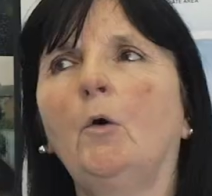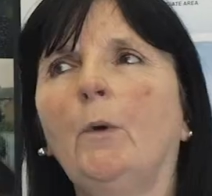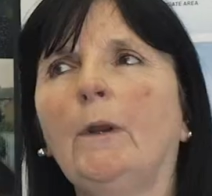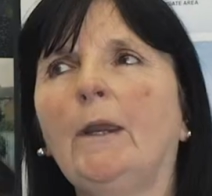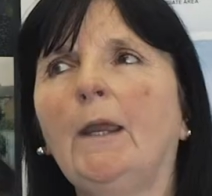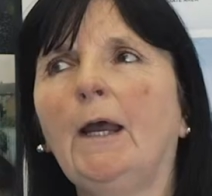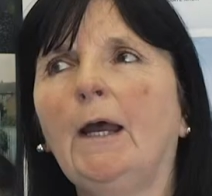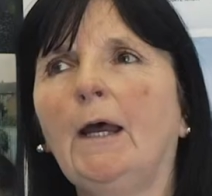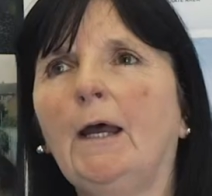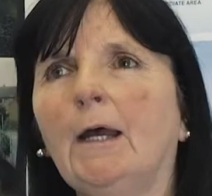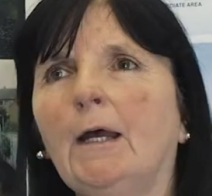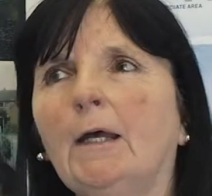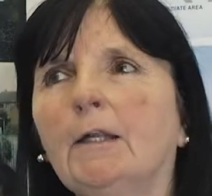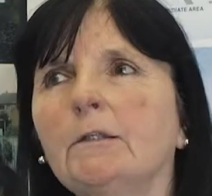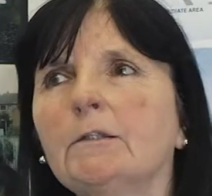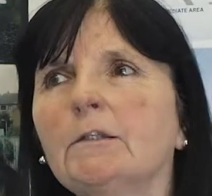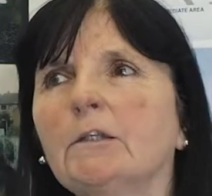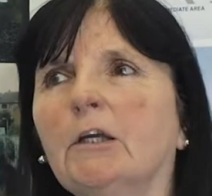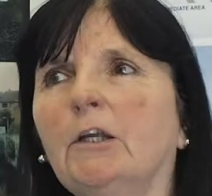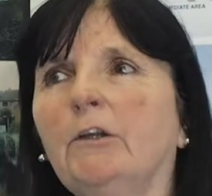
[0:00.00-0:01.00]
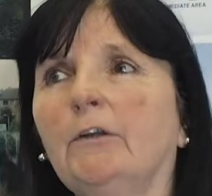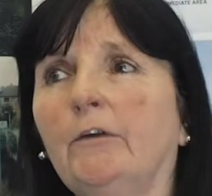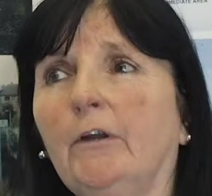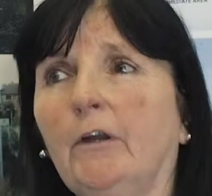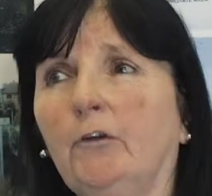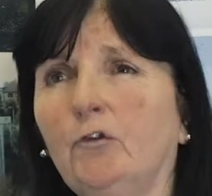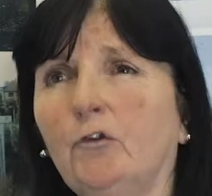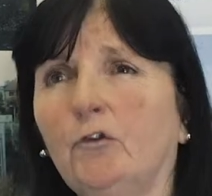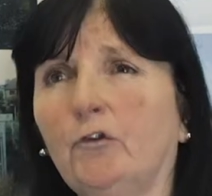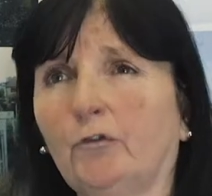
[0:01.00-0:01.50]
We had
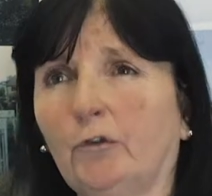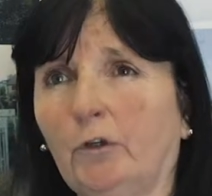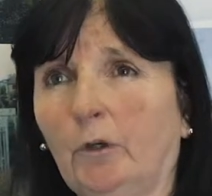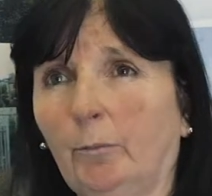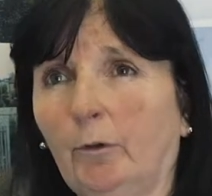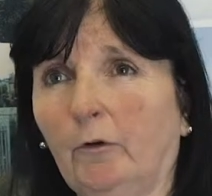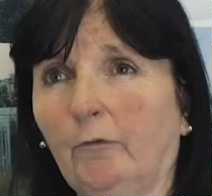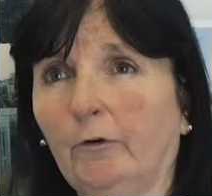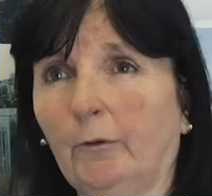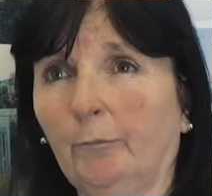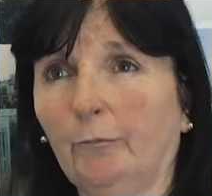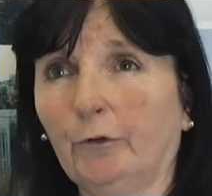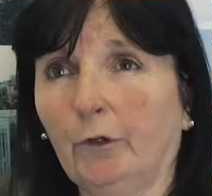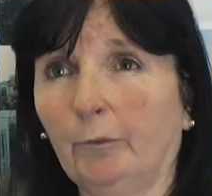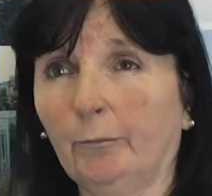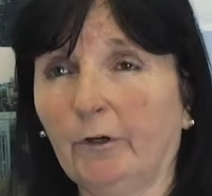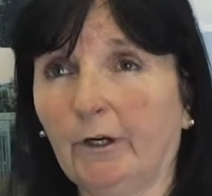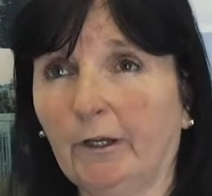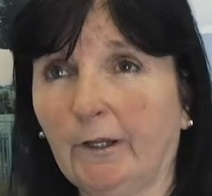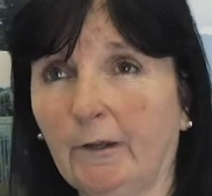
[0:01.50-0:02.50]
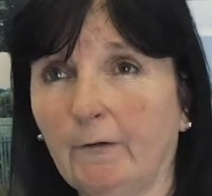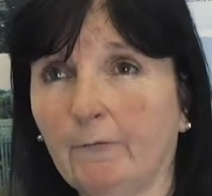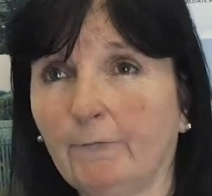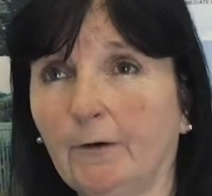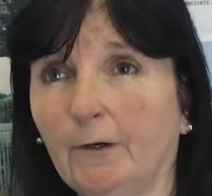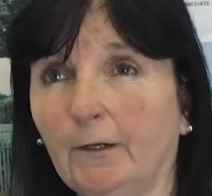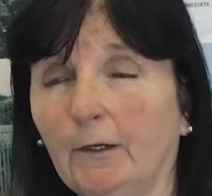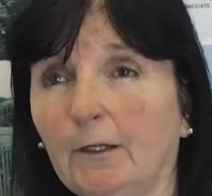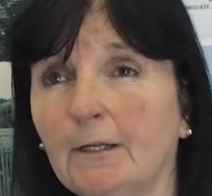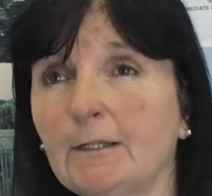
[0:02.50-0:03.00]
continuous trouble from Drumcree
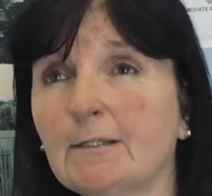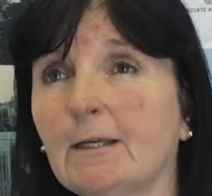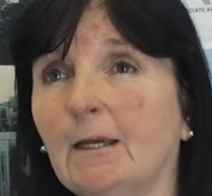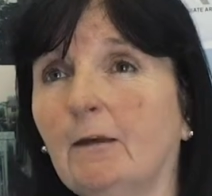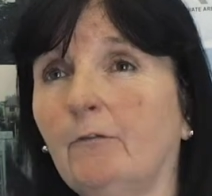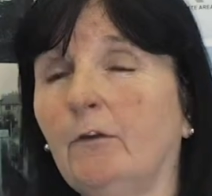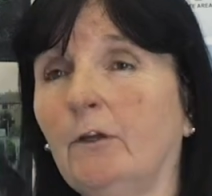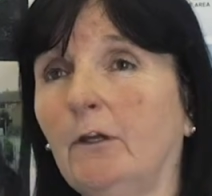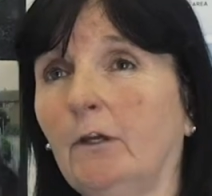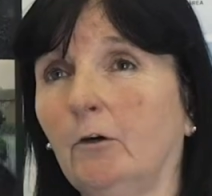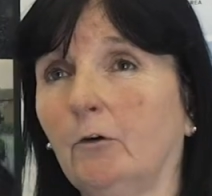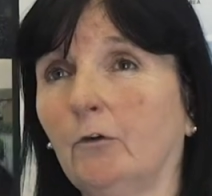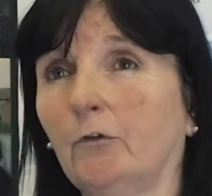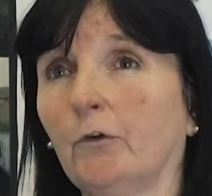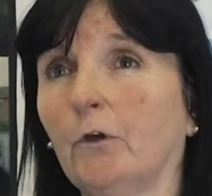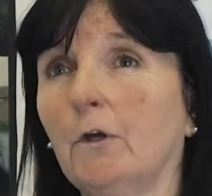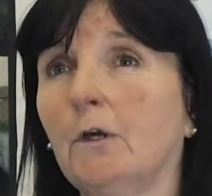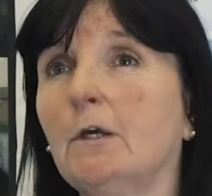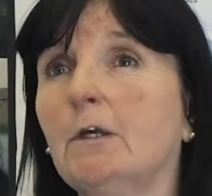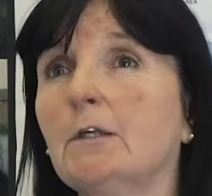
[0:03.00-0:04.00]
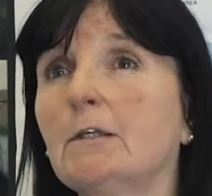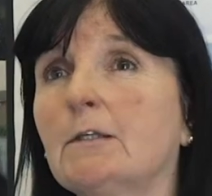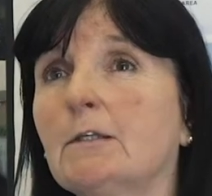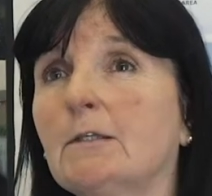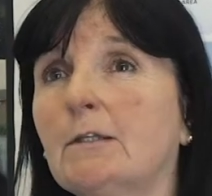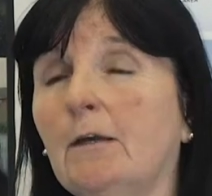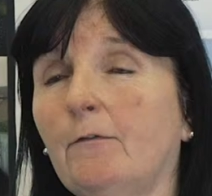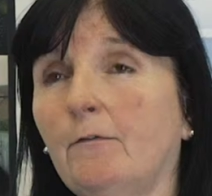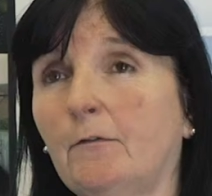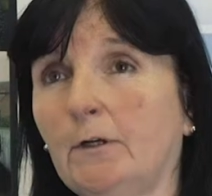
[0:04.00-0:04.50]
for nearly 7 years,
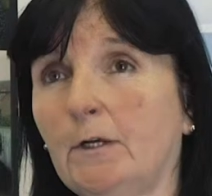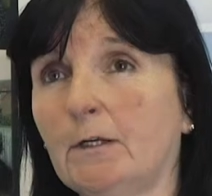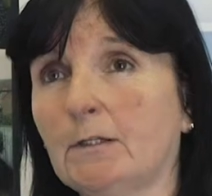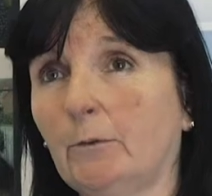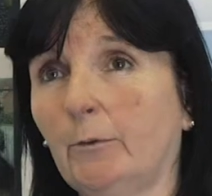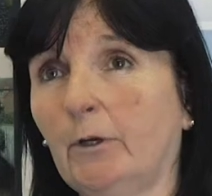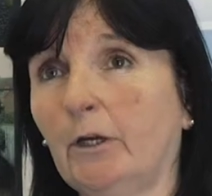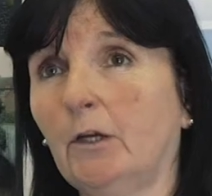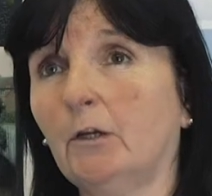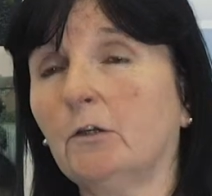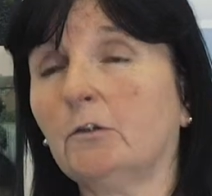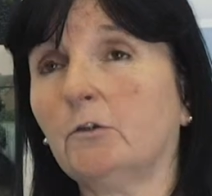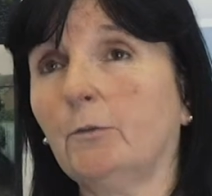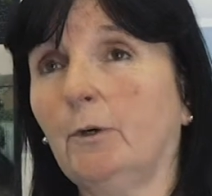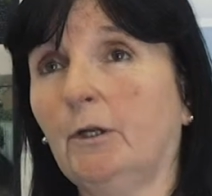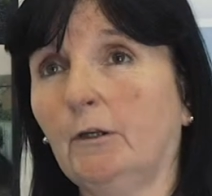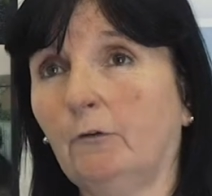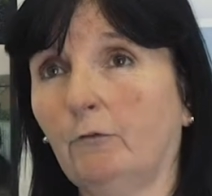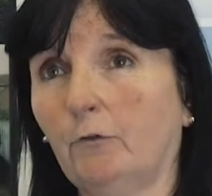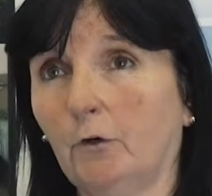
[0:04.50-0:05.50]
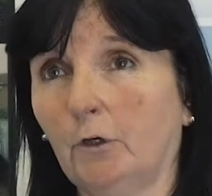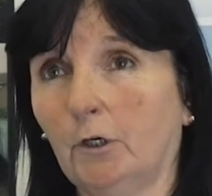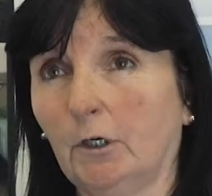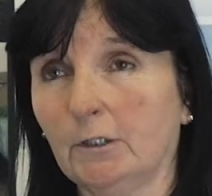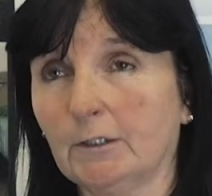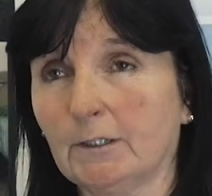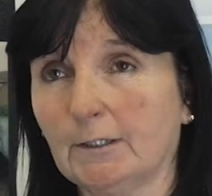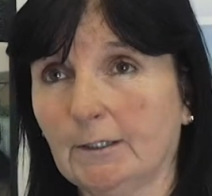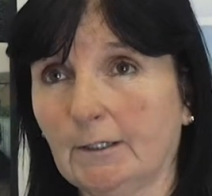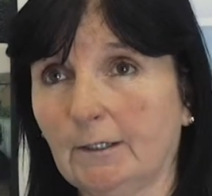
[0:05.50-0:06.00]
7 days a week, 24
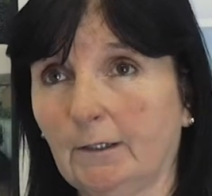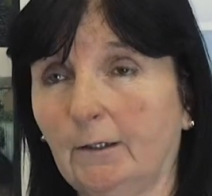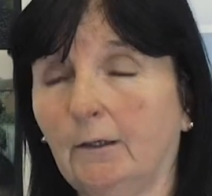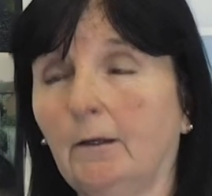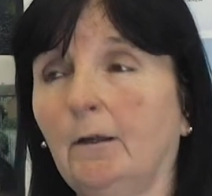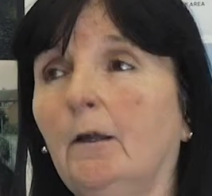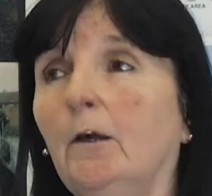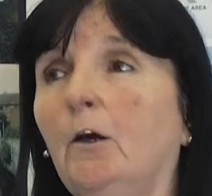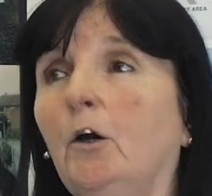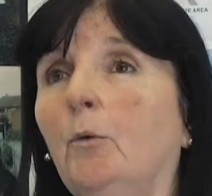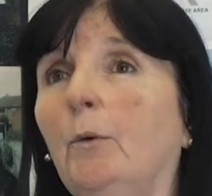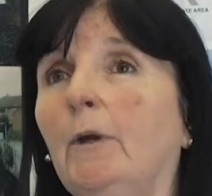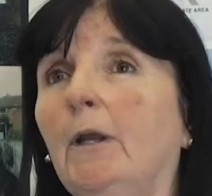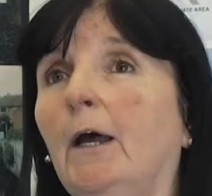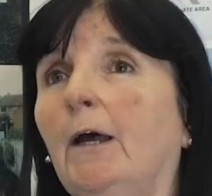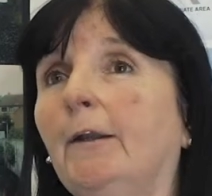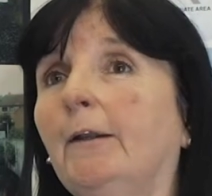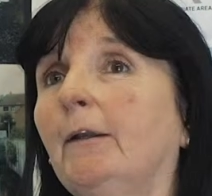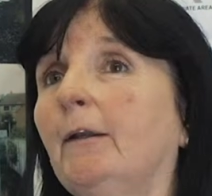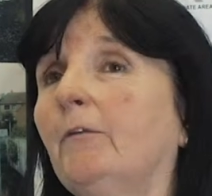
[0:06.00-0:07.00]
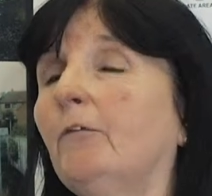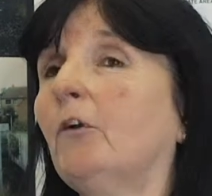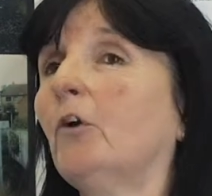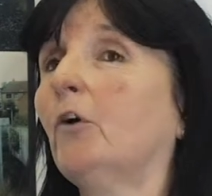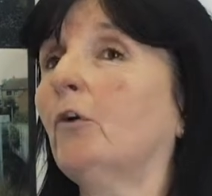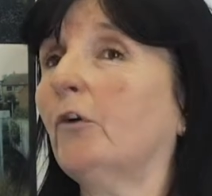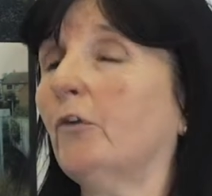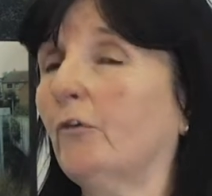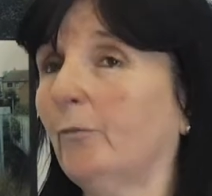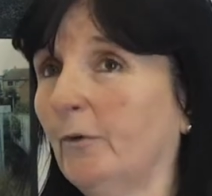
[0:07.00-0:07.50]
hours a day. We had it even
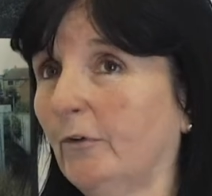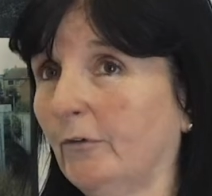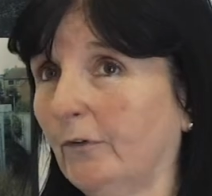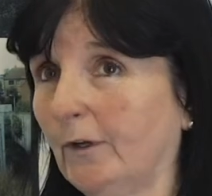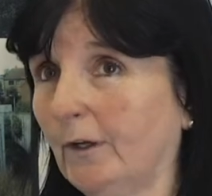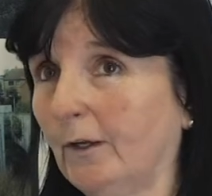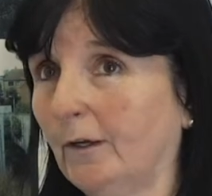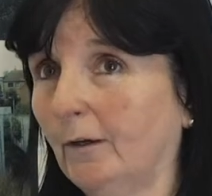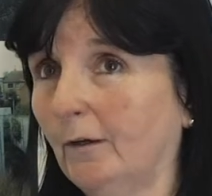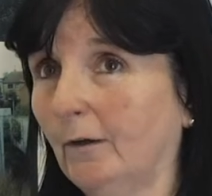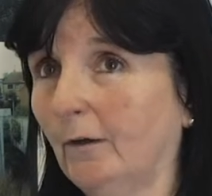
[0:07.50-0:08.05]
on Christmas Day,